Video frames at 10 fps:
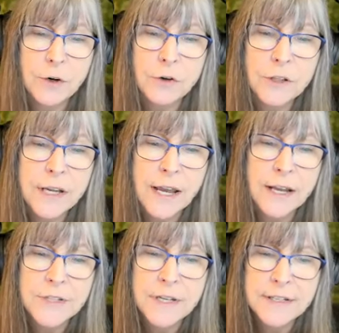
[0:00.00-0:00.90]
Early on,
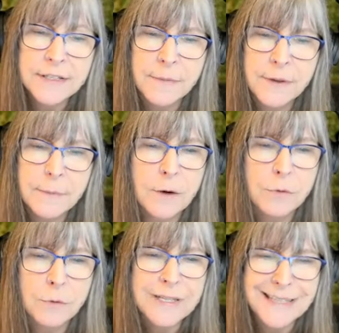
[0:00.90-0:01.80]
you said something about
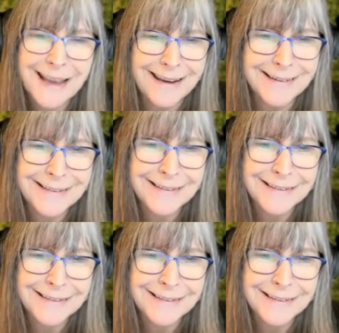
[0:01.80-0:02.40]
reset,